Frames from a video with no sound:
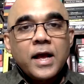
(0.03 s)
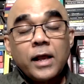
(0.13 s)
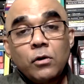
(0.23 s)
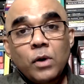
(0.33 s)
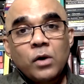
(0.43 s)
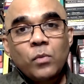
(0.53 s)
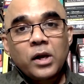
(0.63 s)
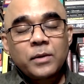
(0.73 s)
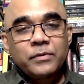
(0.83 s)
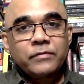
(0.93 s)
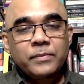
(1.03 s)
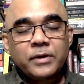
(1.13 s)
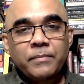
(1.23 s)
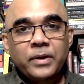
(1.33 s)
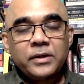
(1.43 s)
Hello and welcome to Film
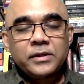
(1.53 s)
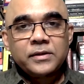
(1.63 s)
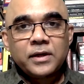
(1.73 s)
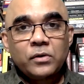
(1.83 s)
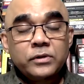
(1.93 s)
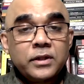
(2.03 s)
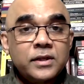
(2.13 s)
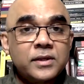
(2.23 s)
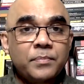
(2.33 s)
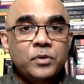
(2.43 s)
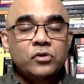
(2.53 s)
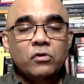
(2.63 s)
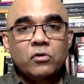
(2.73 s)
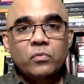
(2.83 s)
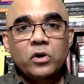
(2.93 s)
Companion South. In this
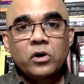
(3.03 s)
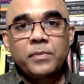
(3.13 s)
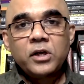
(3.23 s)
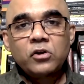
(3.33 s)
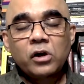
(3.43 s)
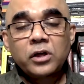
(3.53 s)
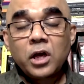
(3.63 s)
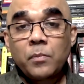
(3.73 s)
episode, we are going to be talking